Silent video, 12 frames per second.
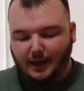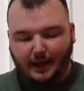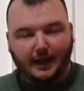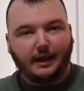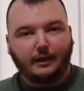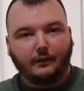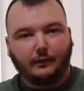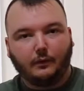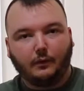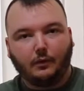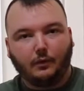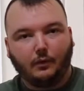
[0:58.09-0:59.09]

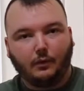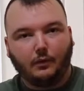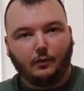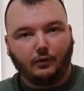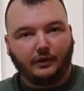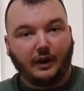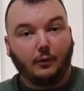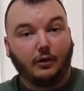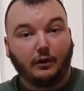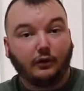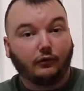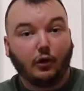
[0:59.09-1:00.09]
is we'll take one
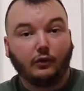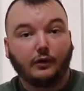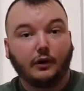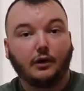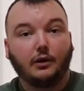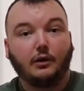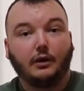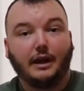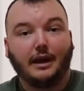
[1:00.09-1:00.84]
of these roasts here.